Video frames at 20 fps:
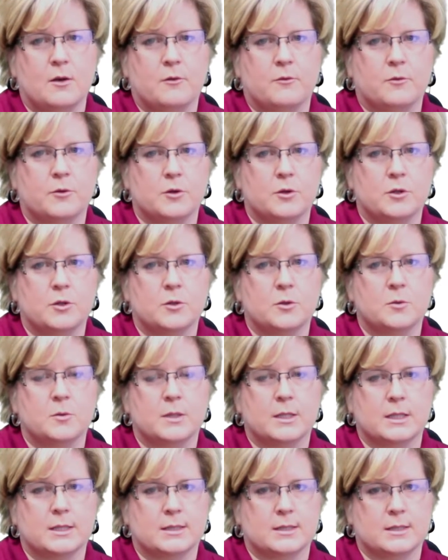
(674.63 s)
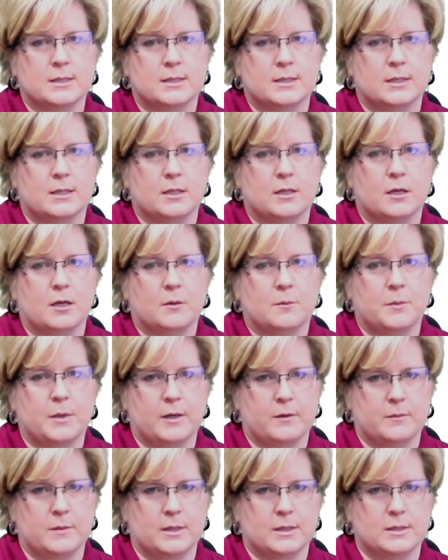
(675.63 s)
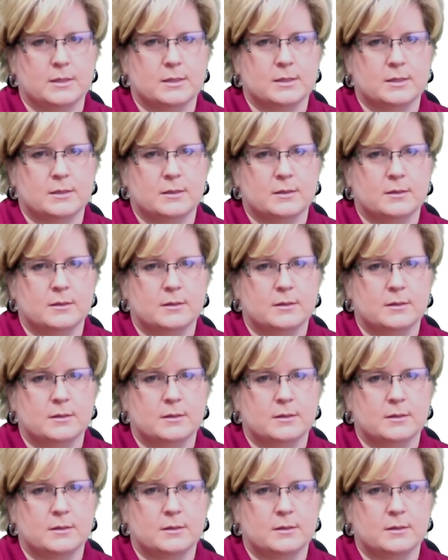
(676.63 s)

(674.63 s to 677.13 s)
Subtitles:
for new and existing pavements.